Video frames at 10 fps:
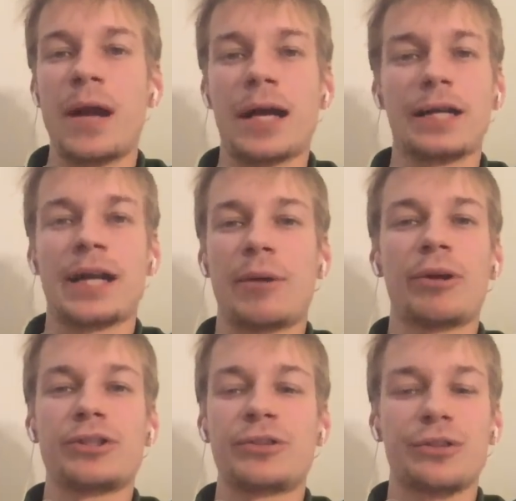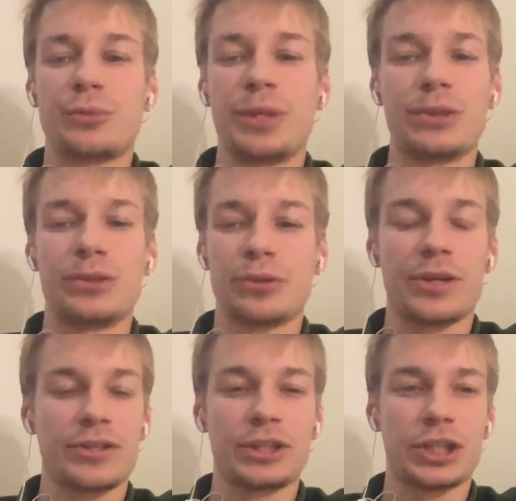are covered in this video, so
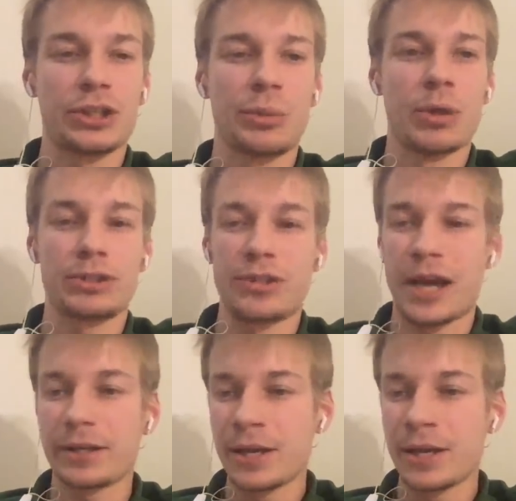I suggest you watch that.